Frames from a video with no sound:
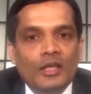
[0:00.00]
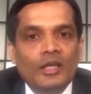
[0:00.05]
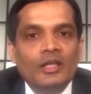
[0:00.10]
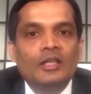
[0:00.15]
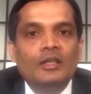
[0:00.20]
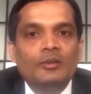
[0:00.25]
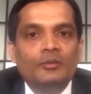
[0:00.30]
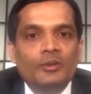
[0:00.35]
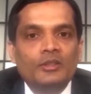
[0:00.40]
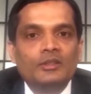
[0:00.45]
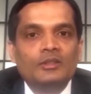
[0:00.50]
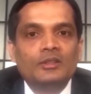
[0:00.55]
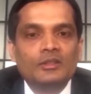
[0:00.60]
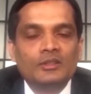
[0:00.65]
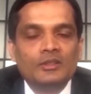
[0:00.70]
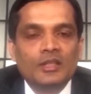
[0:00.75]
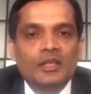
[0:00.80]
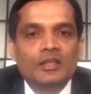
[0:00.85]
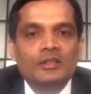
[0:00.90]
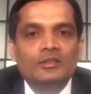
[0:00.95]
MRI is
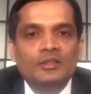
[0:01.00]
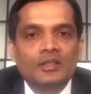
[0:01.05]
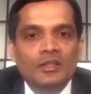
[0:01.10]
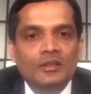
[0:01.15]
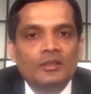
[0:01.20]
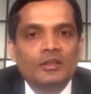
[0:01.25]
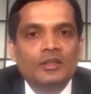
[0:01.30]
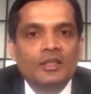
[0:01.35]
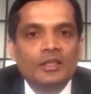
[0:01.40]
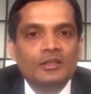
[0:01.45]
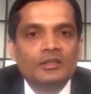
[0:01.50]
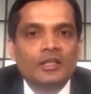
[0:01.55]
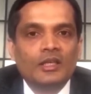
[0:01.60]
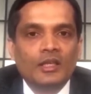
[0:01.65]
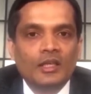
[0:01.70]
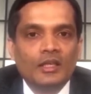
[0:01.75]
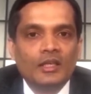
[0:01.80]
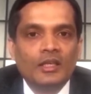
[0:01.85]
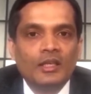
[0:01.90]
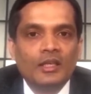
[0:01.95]
a very
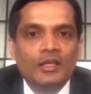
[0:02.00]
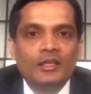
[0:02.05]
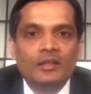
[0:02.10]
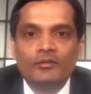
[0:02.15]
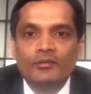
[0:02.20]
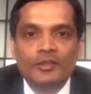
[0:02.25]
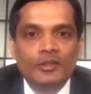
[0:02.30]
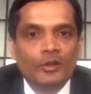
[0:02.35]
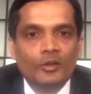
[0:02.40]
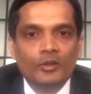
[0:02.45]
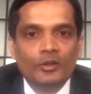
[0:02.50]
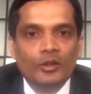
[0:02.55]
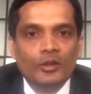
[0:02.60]
sensitive tool,